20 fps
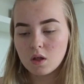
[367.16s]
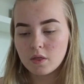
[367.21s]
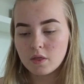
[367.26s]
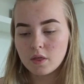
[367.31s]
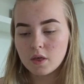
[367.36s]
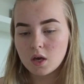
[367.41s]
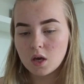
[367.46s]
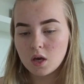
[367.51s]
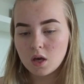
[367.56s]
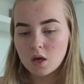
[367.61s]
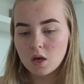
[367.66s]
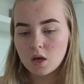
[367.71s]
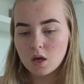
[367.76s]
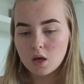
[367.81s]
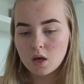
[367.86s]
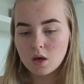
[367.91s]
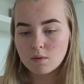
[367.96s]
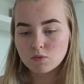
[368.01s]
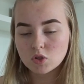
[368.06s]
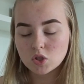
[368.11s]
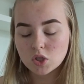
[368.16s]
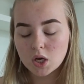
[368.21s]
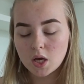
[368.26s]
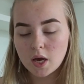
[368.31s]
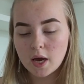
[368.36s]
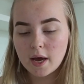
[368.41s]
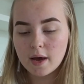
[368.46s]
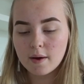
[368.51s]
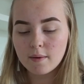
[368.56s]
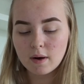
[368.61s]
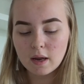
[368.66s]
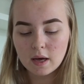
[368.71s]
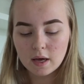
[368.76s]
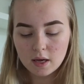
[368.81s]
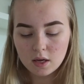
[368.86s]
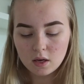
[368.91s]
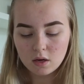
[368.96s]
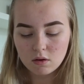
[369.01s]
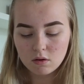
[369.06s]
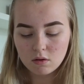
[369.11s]
I'm just gonna
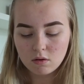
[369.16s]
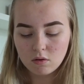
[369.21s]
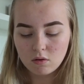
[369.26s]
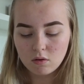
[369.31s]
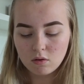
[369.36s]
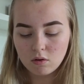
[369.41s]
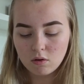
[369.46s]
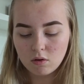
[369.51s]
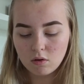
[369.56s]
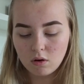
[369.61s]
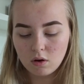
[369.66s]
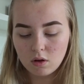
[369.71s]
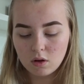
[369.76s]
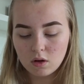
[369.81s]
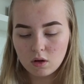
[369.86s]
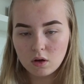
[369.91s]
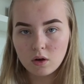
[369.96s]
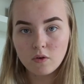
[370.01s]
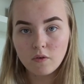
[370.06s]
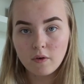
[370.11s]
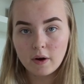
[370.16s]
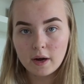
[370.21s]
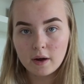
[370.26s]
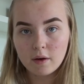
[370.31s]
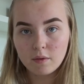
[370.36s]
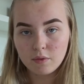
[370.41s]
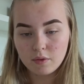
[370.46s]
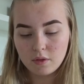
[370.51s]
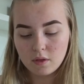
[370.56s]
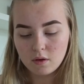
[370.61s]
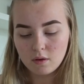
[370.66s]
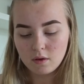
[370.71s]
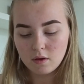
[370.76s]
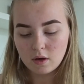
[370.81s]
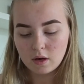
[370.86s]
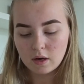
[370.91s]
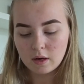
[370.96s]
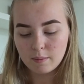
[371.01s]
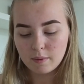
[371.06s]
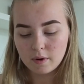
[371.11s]
outline all around the
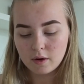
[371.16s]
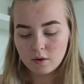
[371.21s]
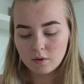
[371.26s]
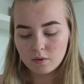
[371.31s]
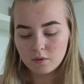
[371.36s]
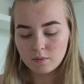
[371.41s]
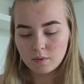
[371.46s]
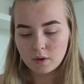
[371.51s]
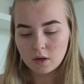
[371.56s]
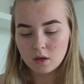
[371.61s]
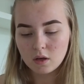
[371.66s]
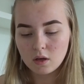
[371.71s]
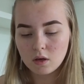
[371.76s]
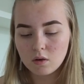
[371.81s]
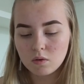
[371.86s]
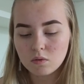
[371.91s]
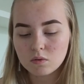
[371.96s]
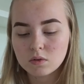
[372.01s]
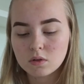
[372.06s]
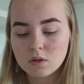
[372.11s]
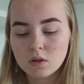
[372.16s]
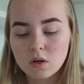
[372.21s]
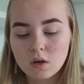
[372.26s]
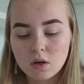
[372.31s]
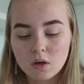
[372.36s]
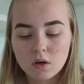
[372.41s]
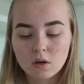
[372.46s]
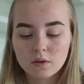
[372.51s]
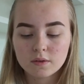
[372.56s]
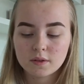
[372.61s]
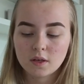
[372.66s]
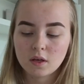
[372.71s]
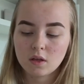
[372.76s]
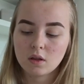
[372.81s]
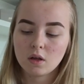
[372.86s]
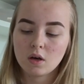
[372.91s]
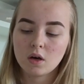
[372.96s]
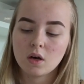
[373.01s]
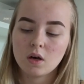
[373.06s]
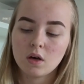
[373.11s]
eyebrows, and I use the
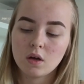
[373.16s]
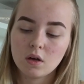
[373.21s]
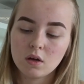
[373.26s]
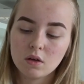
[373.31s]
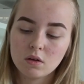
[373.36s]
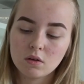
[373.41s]
concealer